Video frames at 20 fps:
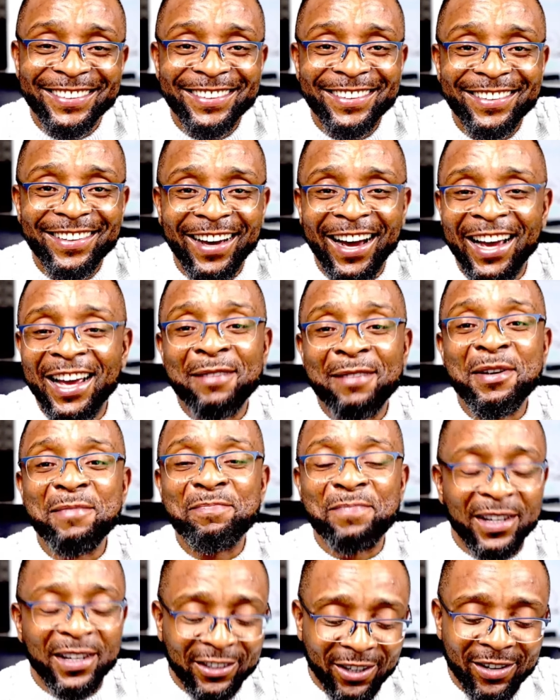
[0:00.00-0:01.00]
I am a
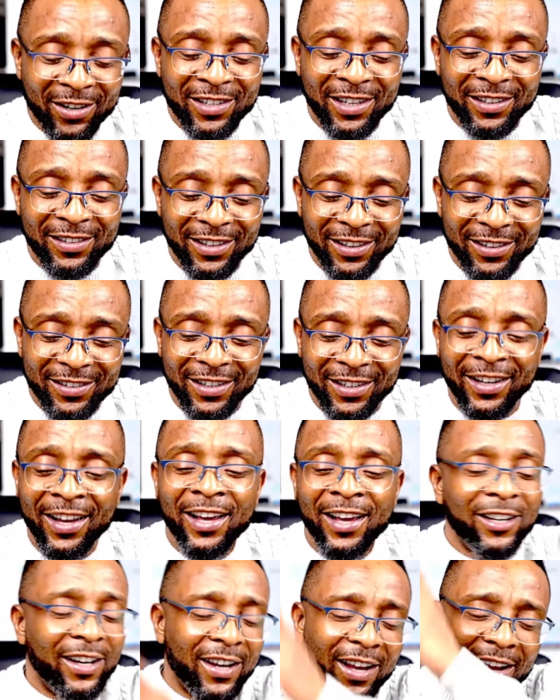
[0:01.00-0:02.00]
patriotic DC.
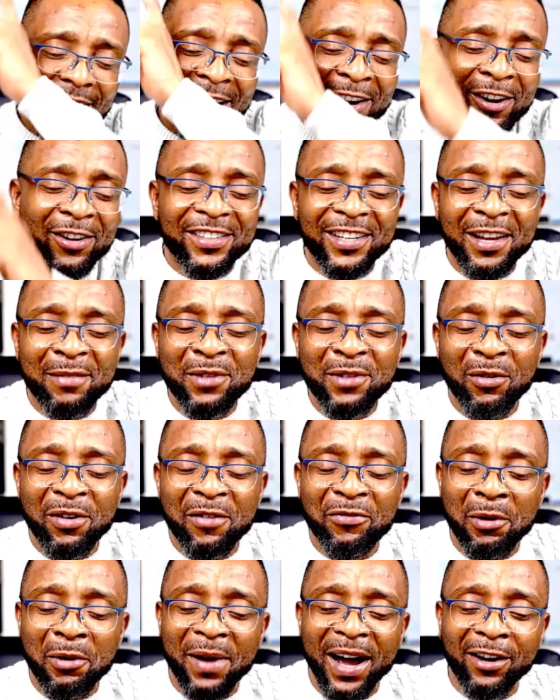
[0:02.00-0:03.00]
If they cannot send me away from
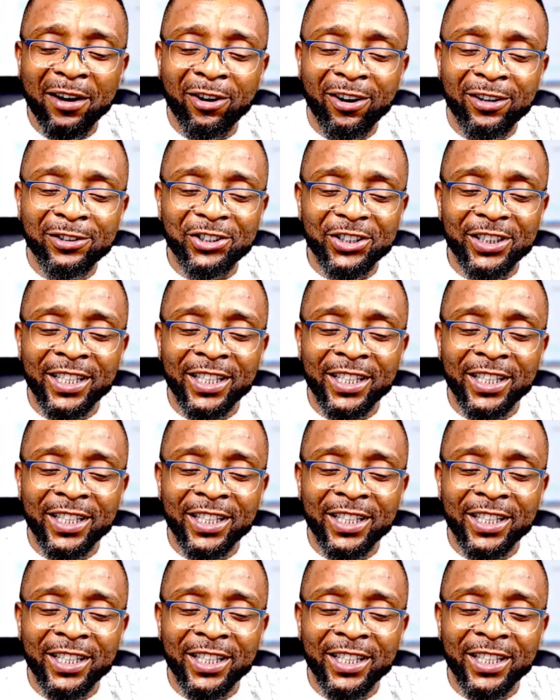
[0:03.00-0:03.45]
my country,